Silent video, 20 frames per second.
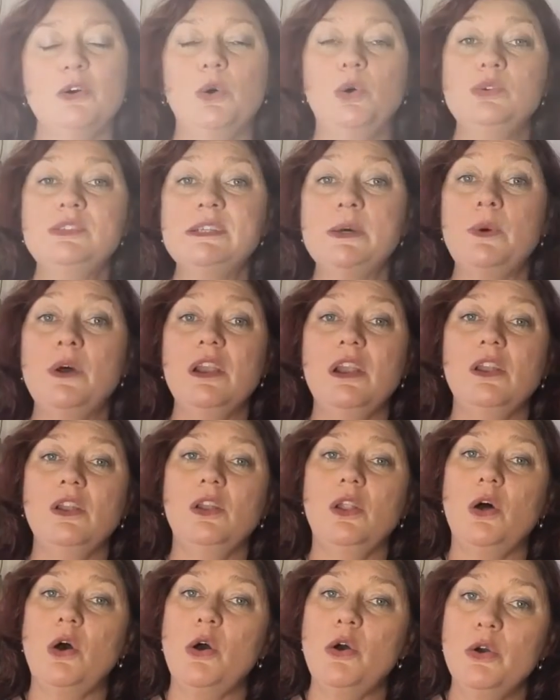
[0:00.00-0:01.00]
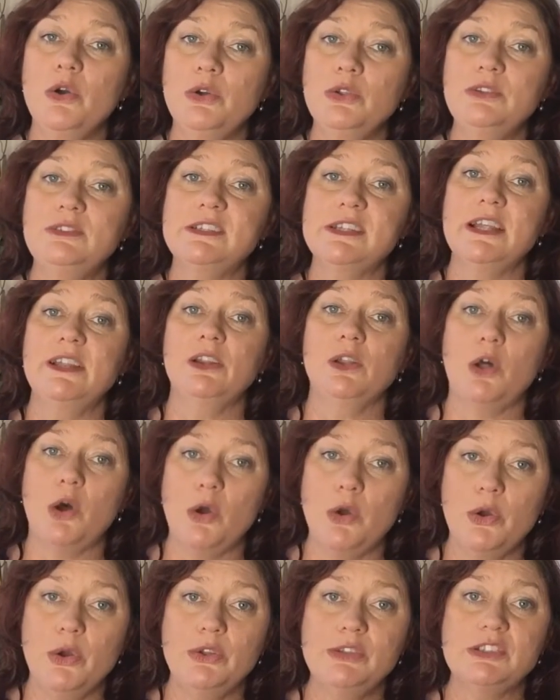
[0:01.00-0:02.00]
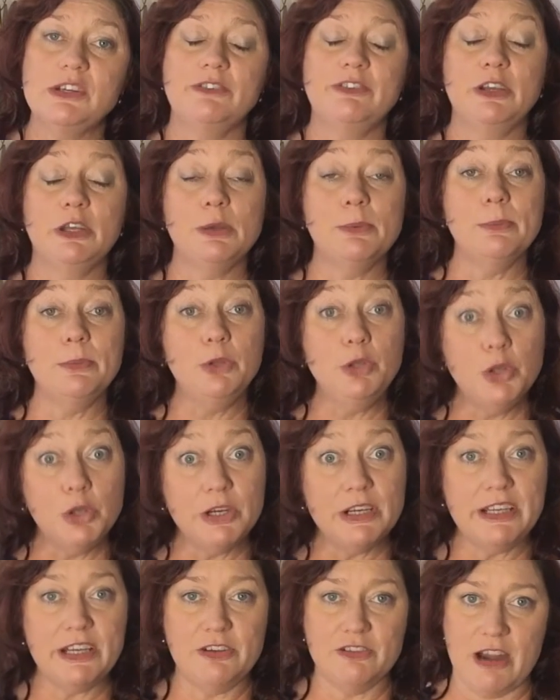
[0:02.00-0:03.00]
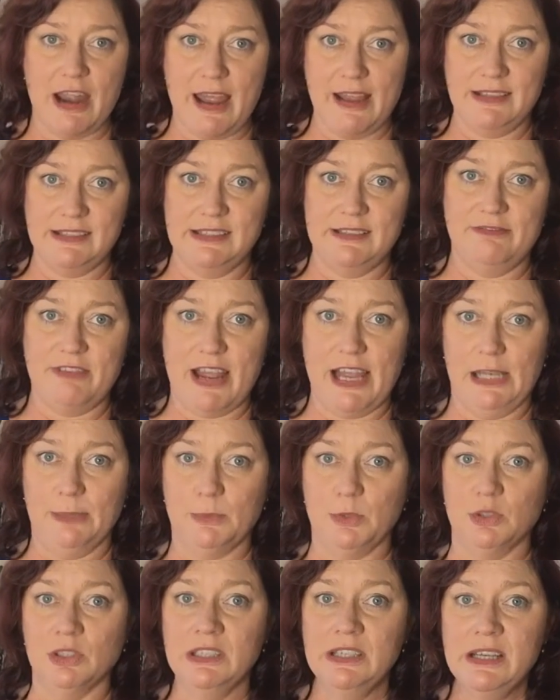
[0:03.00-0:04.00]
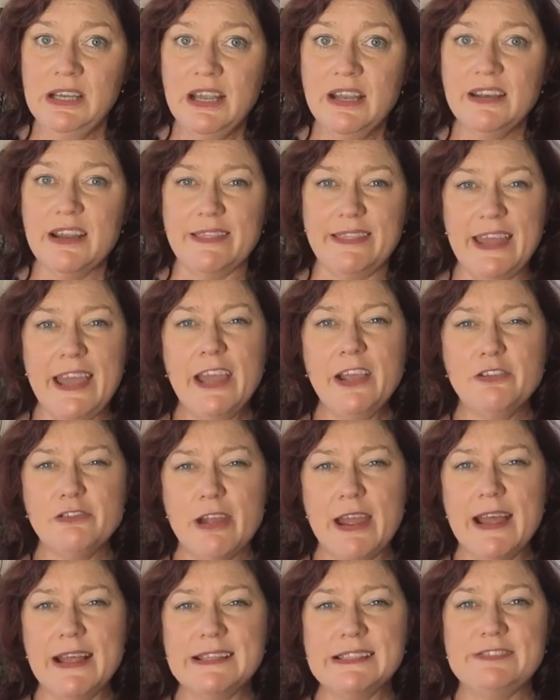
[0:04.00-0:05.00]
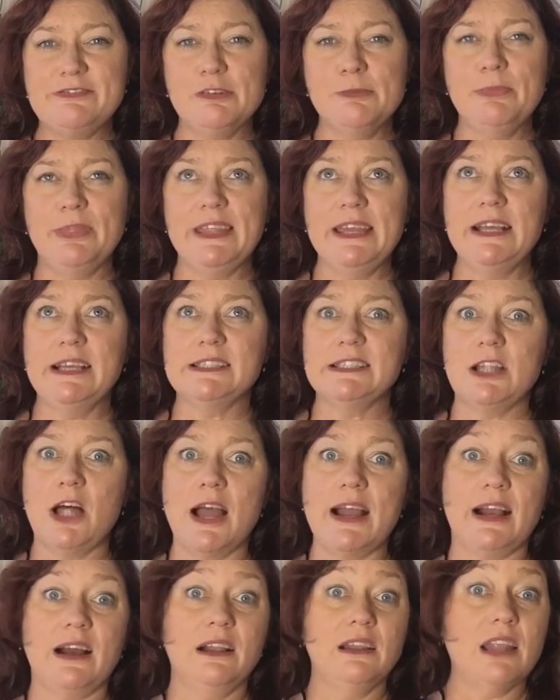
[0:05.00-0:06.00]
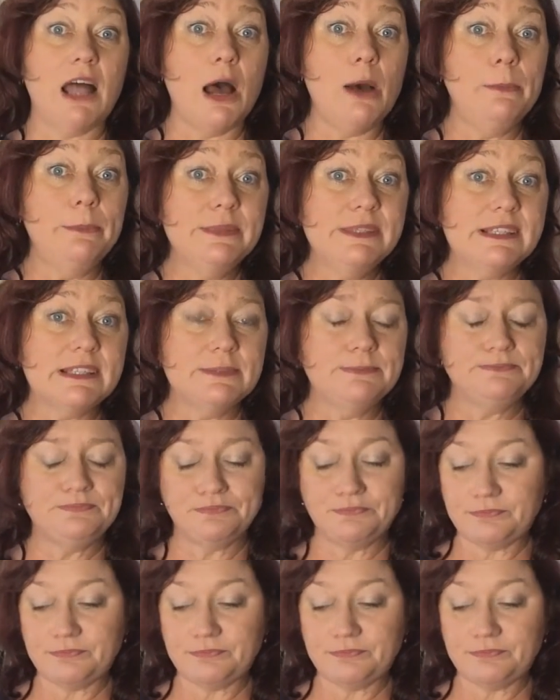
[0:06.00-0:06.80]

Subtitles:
also loads and loads of community grants available. Now, they're grants from things like clubs.